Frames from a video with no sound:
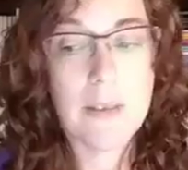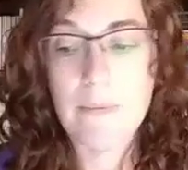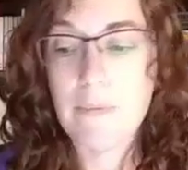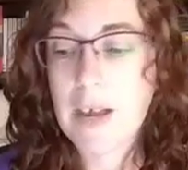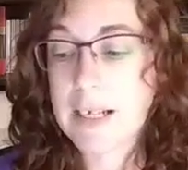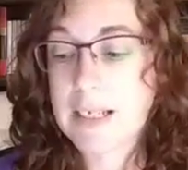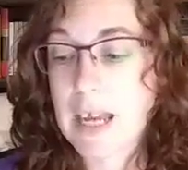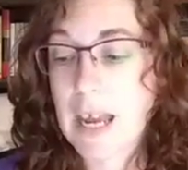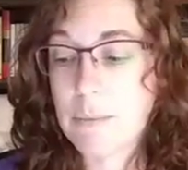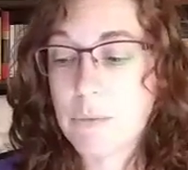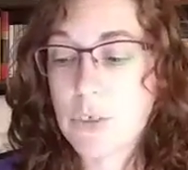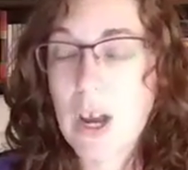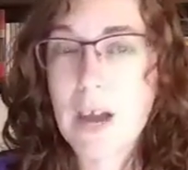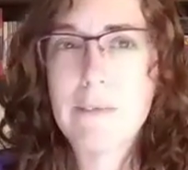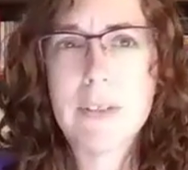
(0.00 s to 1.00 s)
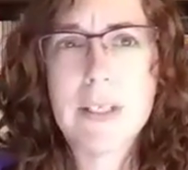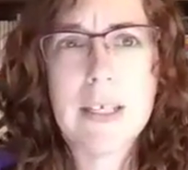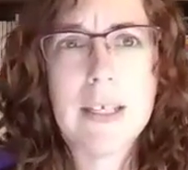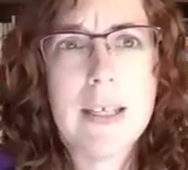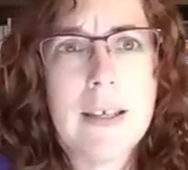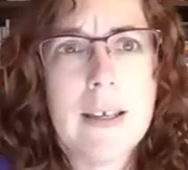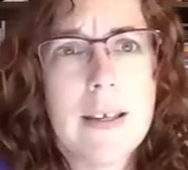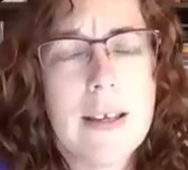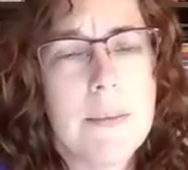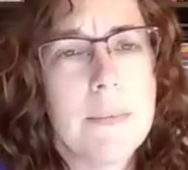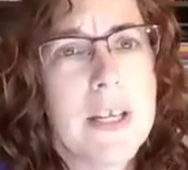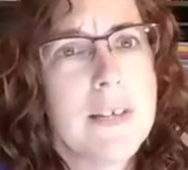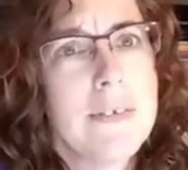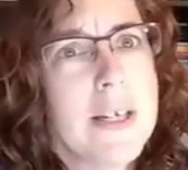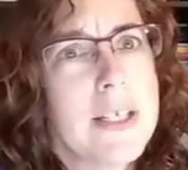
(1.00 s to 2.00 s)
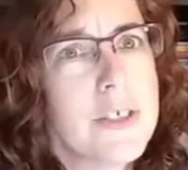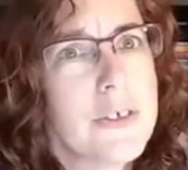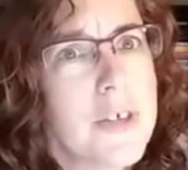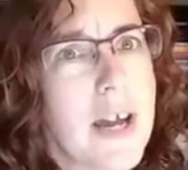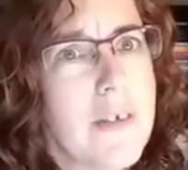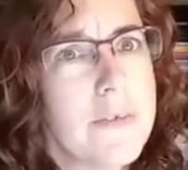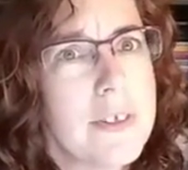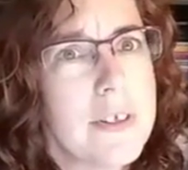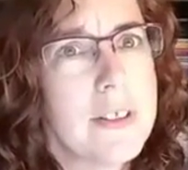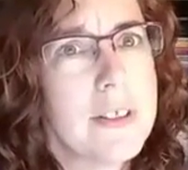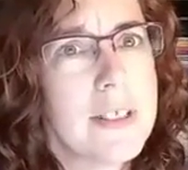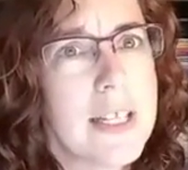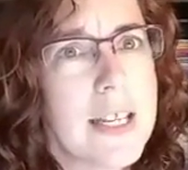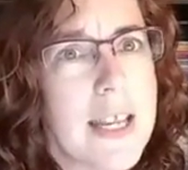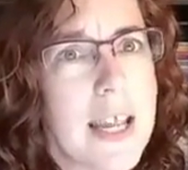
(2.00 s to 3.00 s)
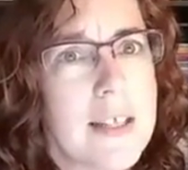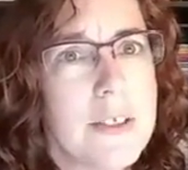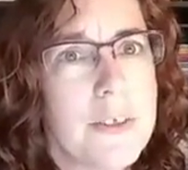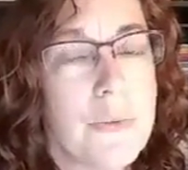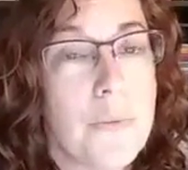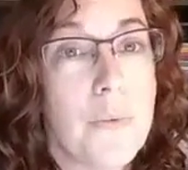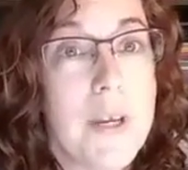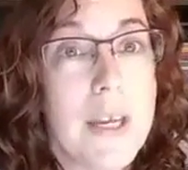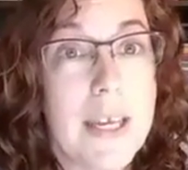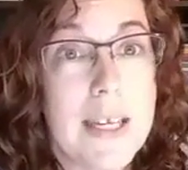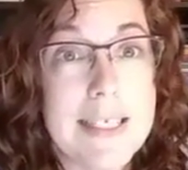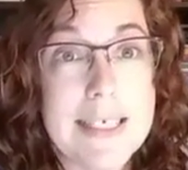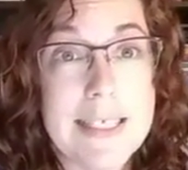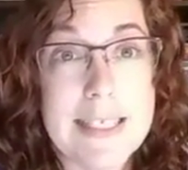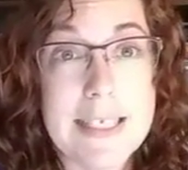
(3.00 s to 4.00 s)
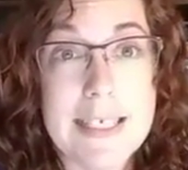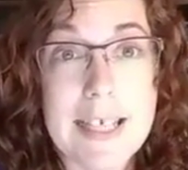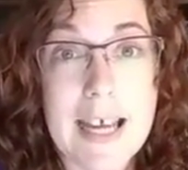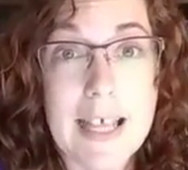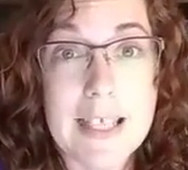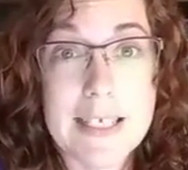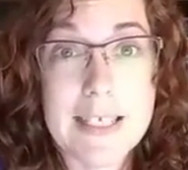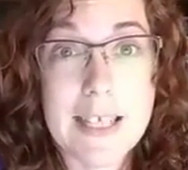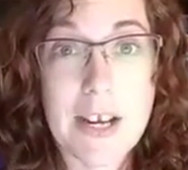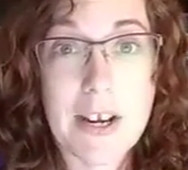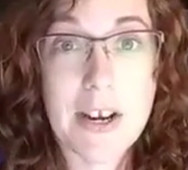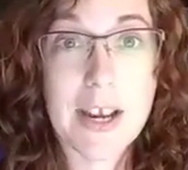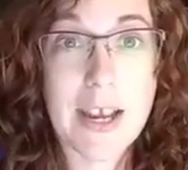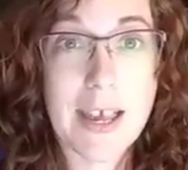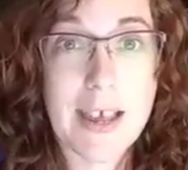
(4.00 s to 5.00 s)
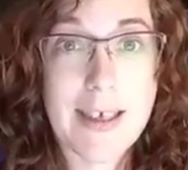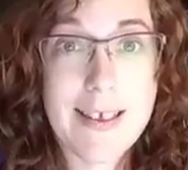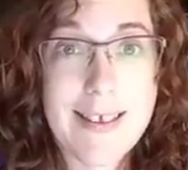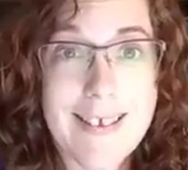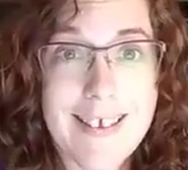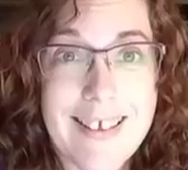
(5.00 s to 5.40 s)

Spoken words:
In fact, I'm getting ready to travel next week to the Dallas area.